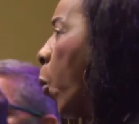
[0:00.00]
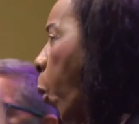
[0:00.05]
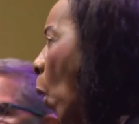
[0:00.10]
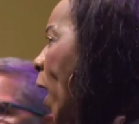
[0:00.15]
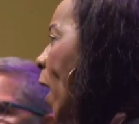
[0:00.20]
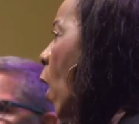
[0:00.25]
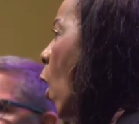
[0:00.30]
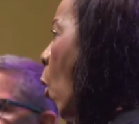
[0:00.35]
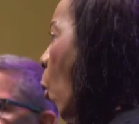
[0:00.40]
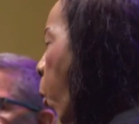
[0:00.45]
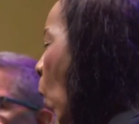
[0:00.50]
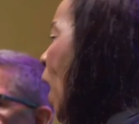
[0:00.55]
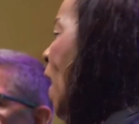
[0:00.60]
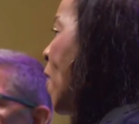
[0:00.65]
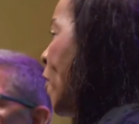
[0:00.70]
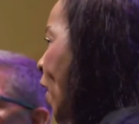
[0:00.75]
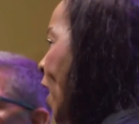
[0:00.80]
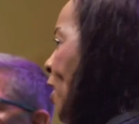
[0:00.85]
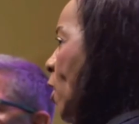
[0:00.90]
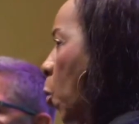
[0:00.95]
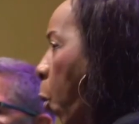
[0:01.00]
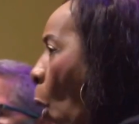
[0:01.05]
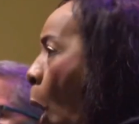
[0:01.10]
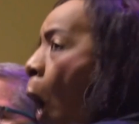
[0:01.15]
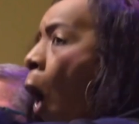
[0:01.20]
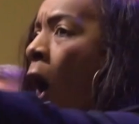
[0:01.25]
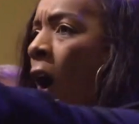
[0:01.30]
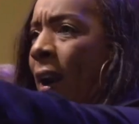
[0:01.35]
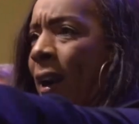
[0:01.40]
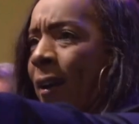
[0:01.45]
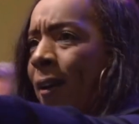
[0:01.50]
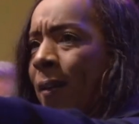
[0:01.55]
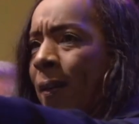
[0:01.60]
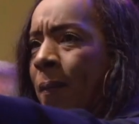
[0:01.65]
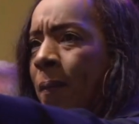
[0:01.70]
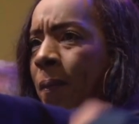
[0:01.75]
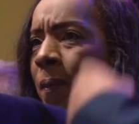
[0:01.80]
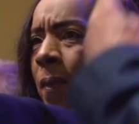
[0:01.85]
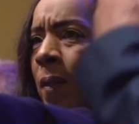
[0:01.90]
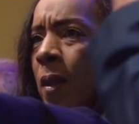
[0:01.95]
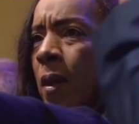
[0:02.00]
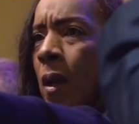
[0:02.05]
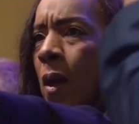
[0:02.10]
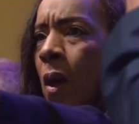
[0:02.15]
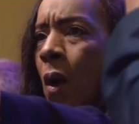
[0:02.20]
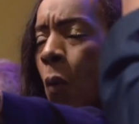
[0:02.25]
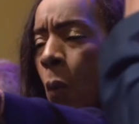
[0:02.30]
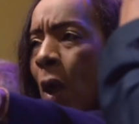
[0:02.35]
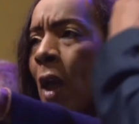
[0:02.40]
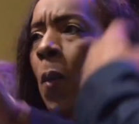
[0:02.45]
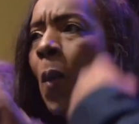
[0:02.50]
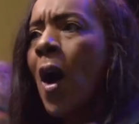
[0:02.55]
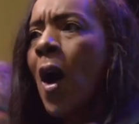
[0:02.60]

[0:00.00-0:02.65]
will win this war. We